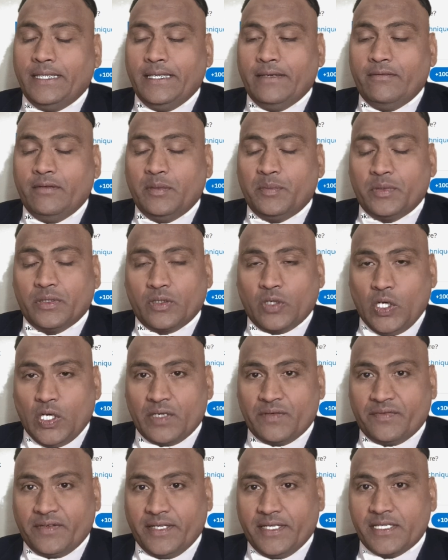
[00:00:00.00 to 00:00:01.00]
they developed the
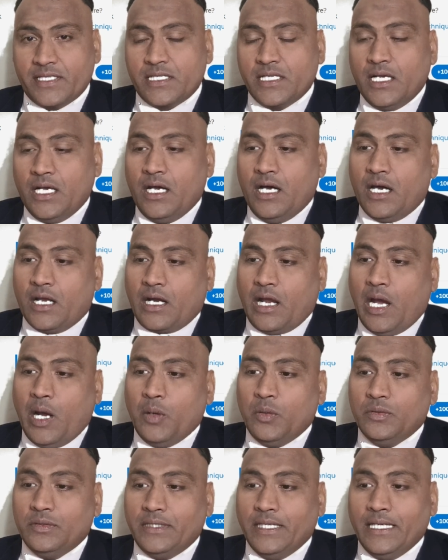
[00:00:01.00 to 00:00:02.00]
confidence, or
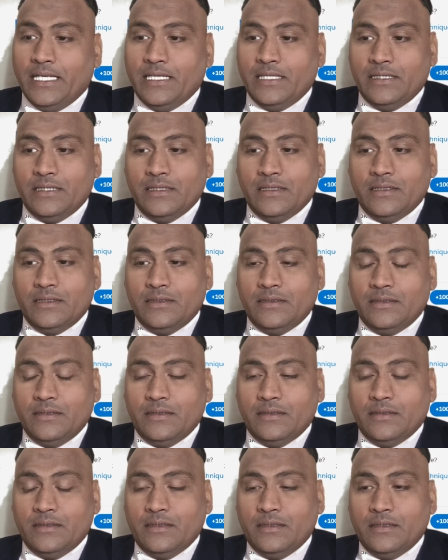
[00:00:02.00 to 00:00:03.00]
how they
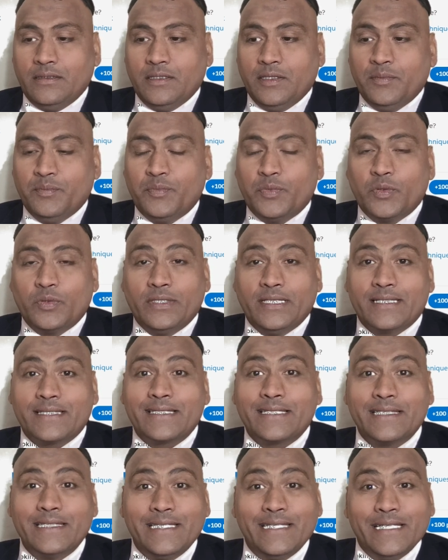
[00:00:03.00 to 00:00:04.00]
improve their
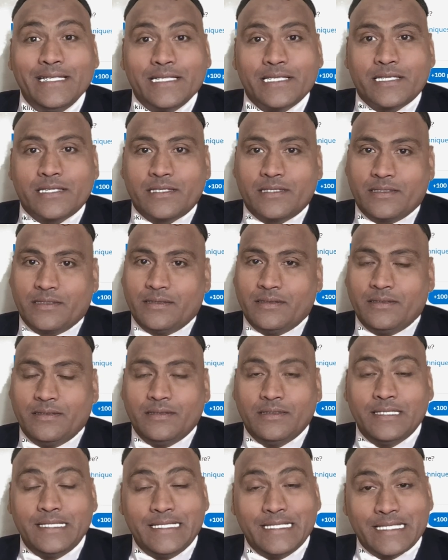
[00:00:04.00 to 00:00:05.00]
skills
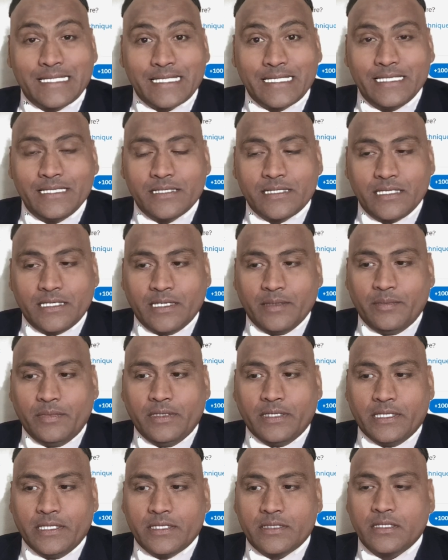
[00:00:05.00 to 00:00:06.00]
and
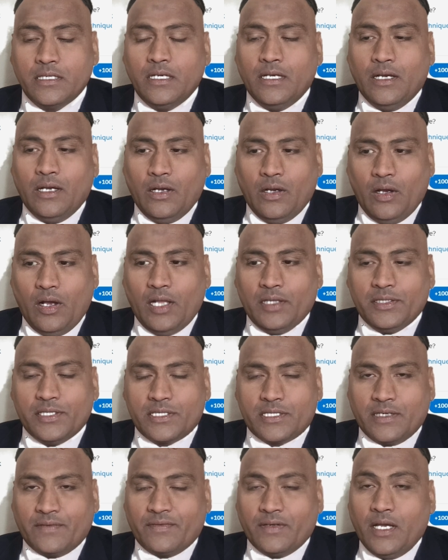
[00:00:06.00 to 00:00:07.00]
abilities, all
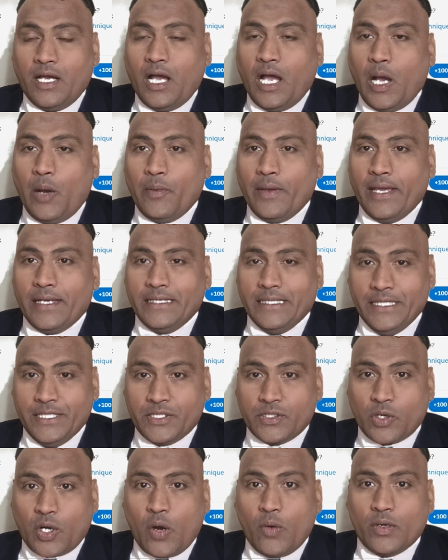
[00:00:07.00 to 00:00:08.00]
this stuff, how an
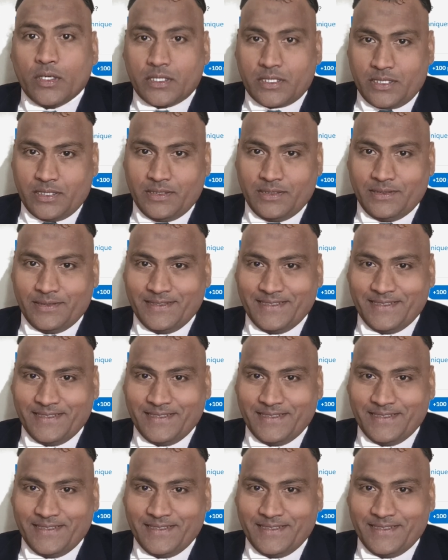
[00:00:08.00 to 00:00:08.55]
introvert